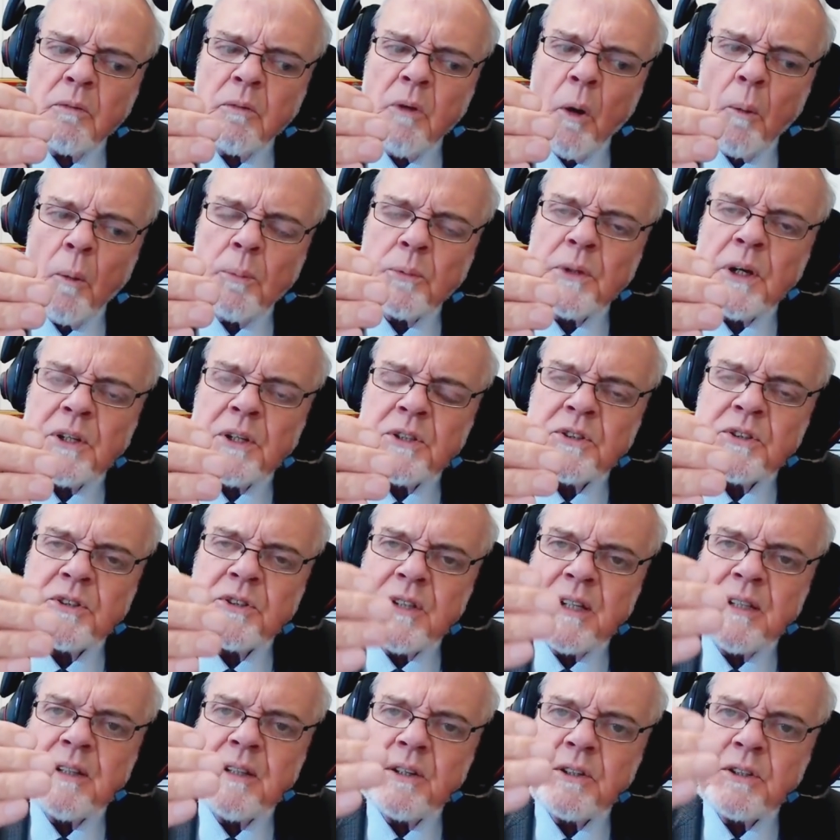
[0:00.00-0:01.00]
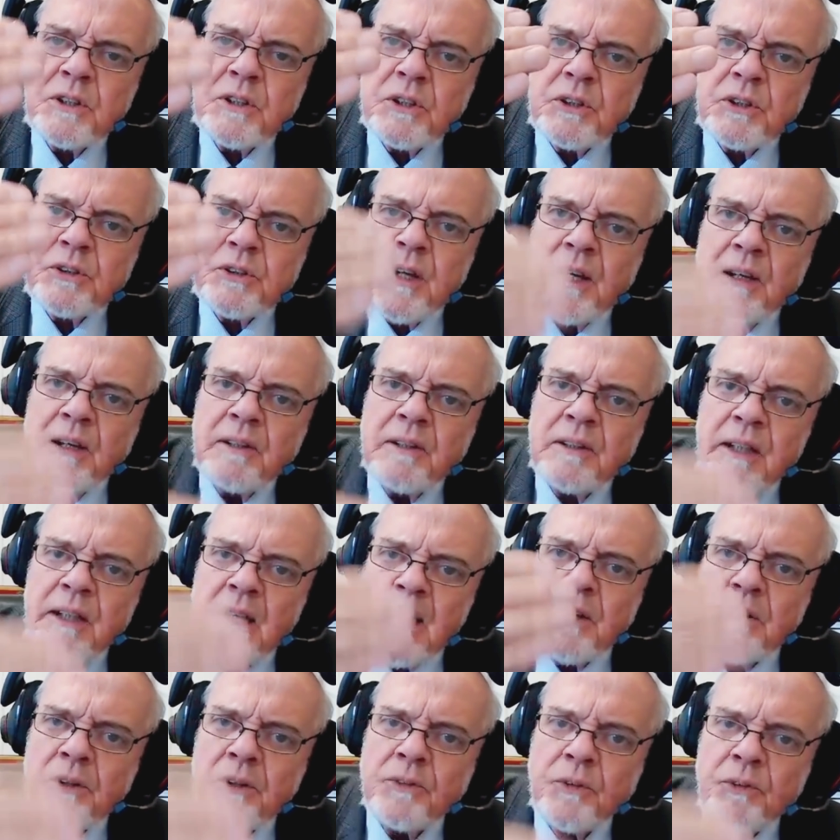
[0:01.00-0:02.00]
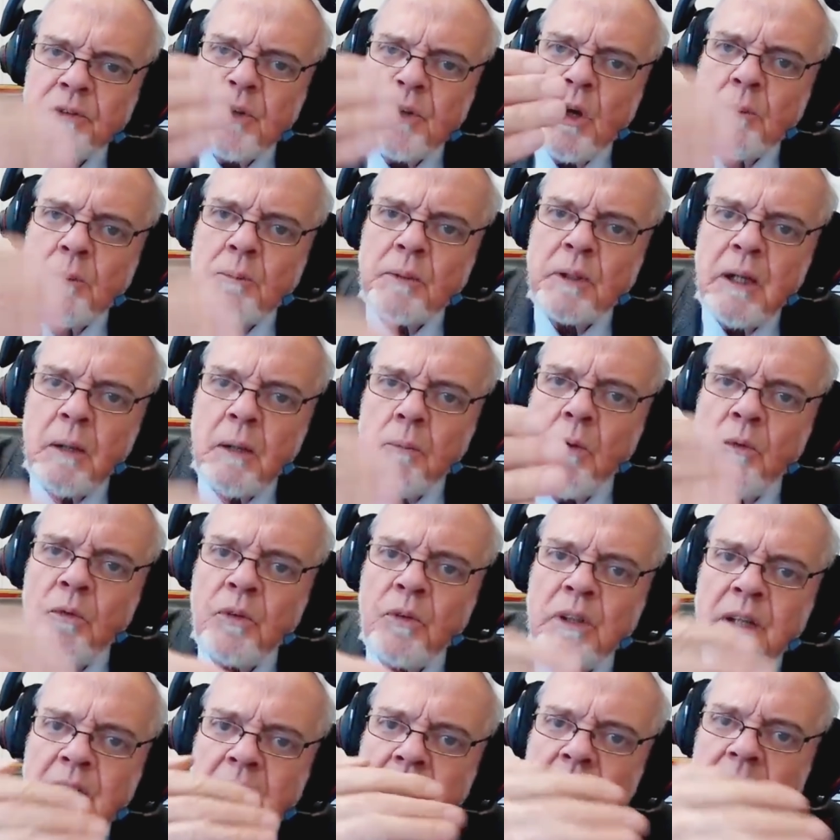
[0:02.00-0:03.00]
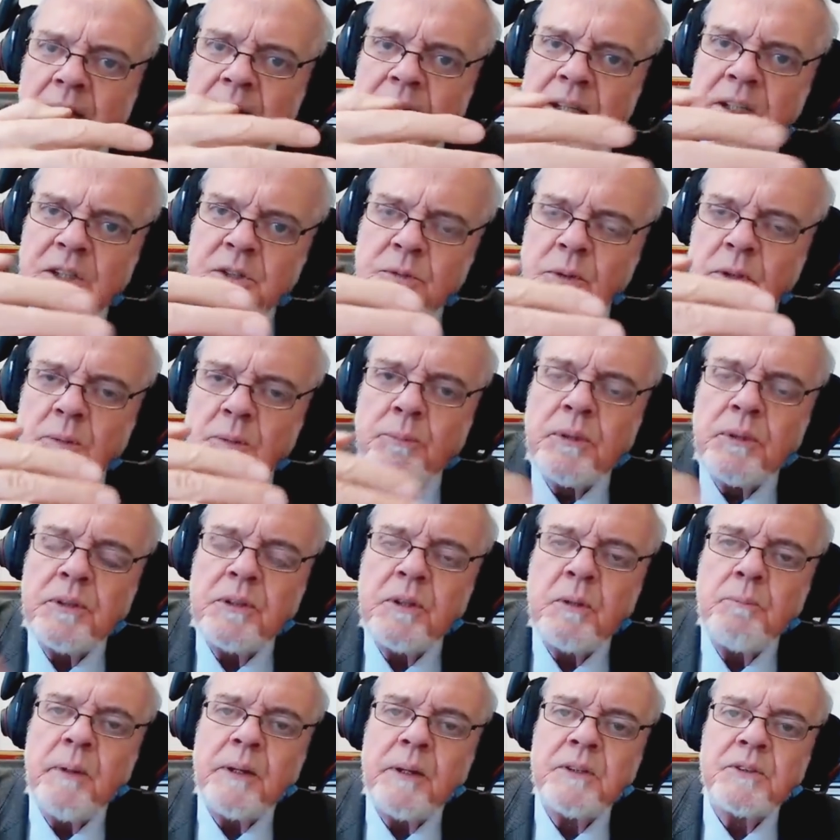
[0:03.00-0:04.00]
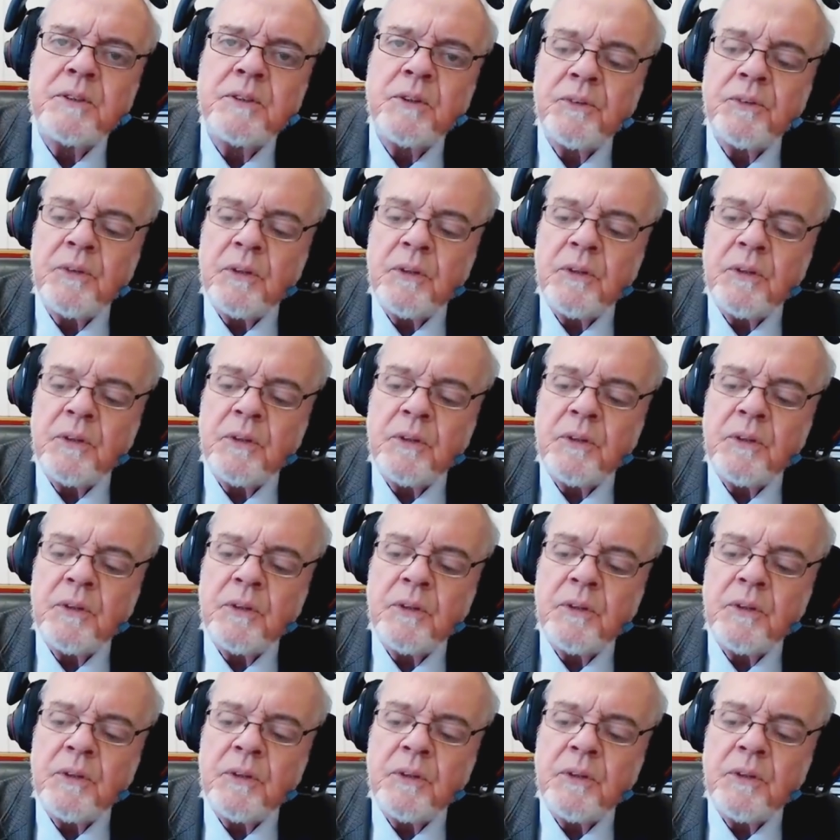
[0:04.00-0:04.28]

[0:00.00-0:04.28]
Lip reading: operations needed to create layers of soap that come off cleanly, each with a printed picture.